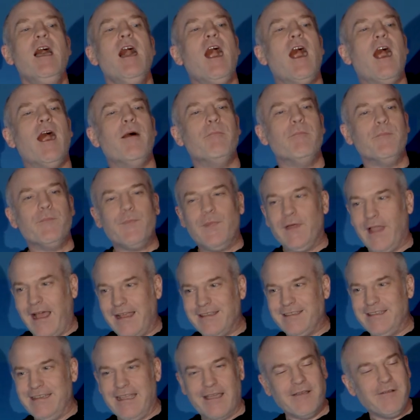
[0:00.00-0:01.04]
But
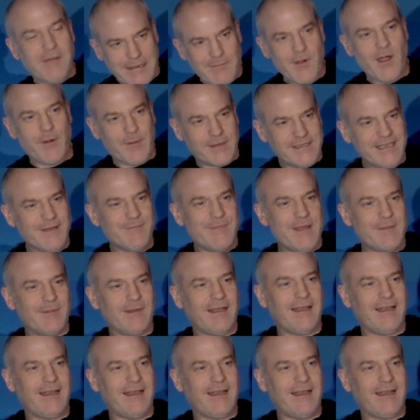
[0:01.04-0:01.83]
I work with some people